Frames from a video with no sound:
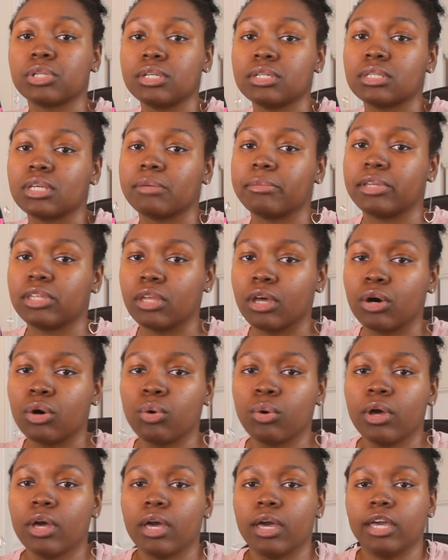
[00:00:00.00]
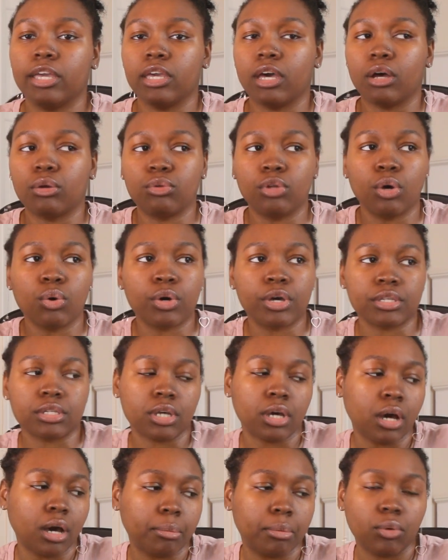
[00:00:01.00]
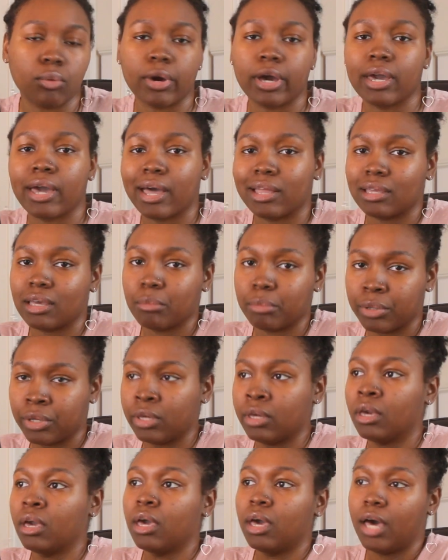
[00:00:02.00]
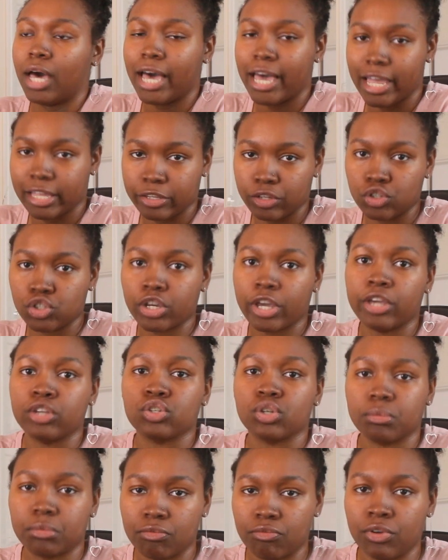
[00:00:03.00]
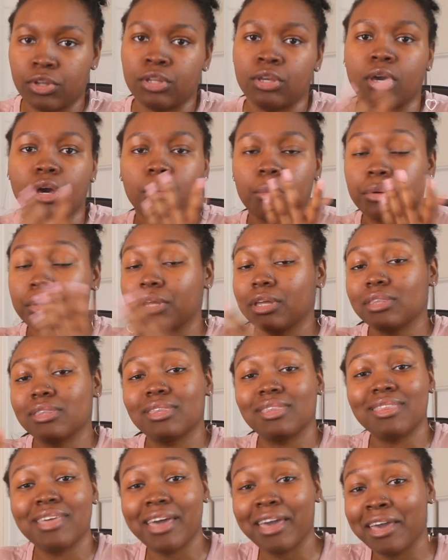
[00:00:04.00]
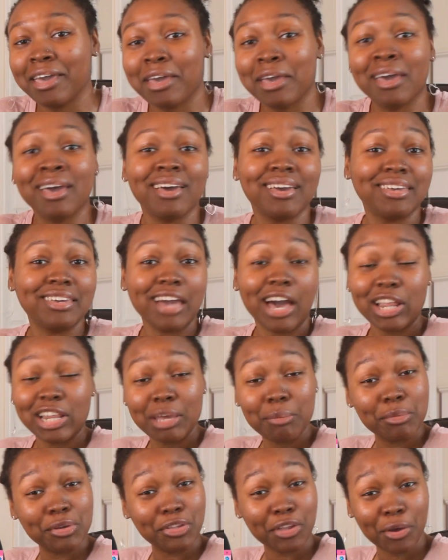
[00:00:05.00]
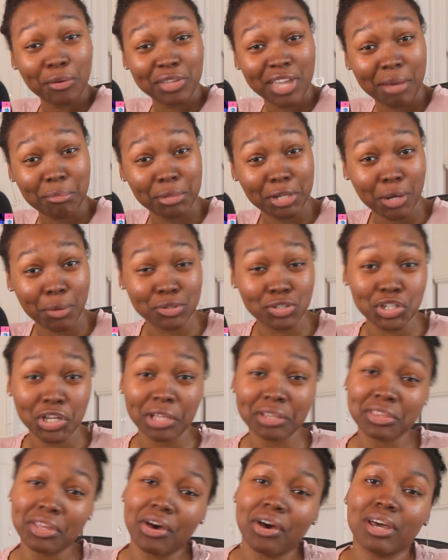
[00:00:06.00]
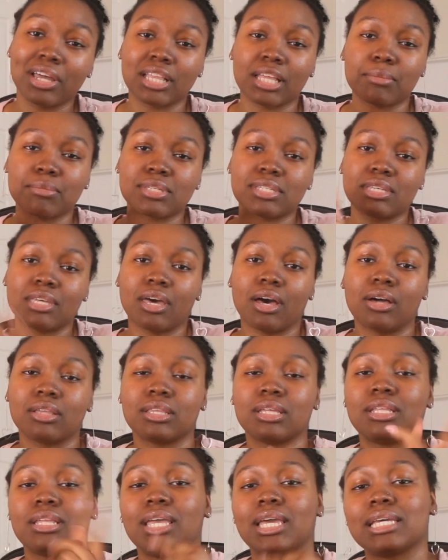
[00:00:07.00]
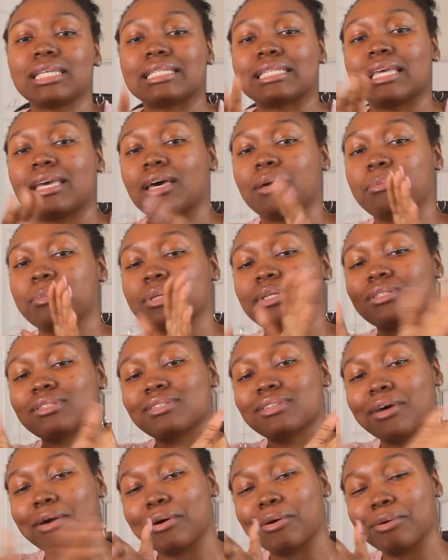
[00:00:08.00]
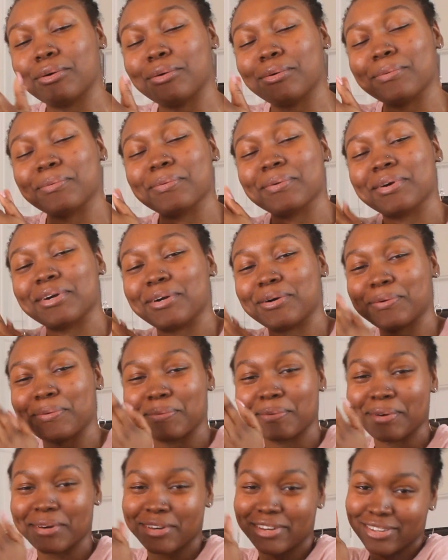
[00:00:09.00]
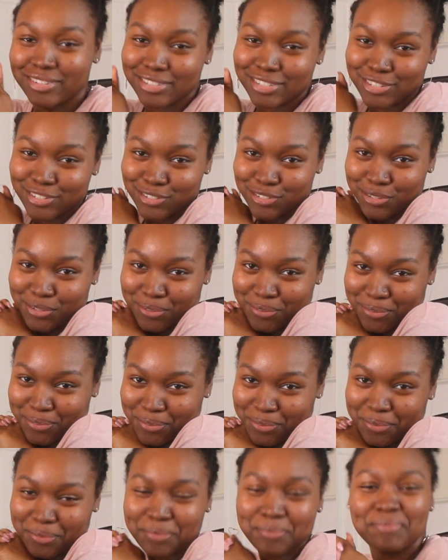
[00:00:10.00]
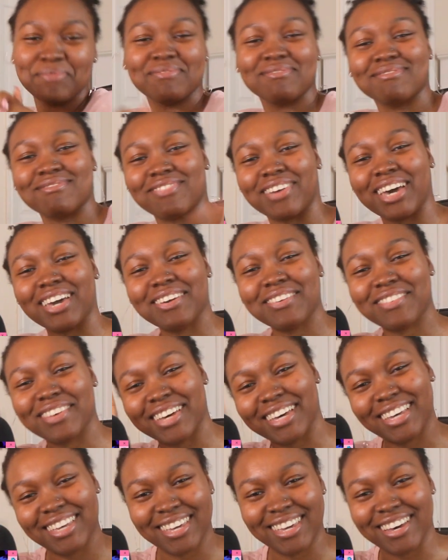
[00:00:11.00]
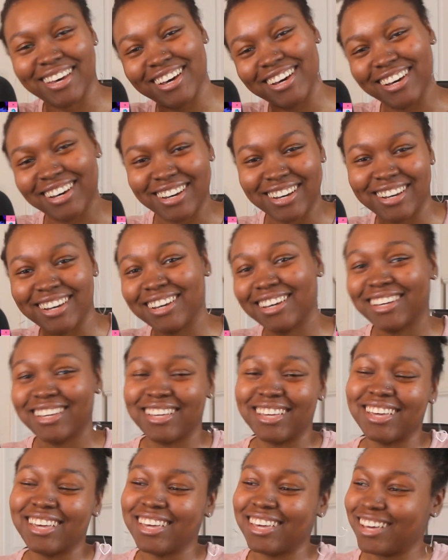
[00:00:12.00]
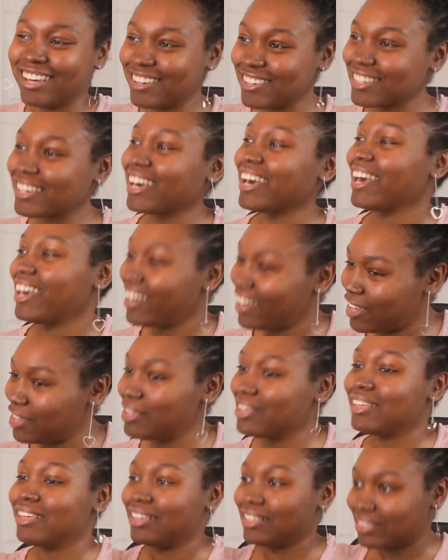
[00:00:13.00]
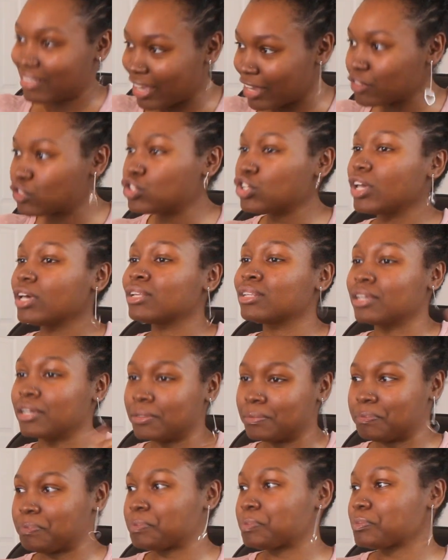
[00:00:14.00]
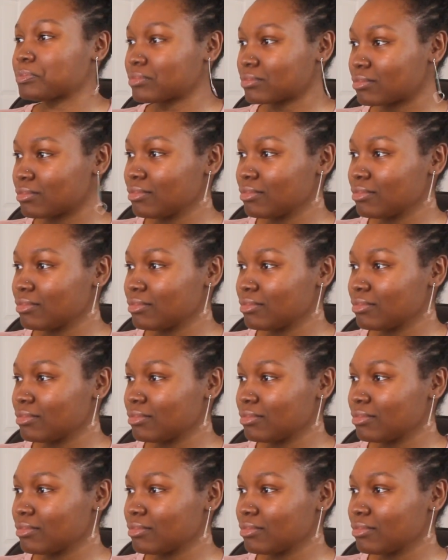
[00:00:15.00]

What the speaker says: please let me know. And y'all know because of copyright how they be, I had to change up the video. But other than that, y'all let me know down below what y'all thought. And I'm see y'all on the next episode real, real soon. Bye-bye, y'all. Okay. They chilling.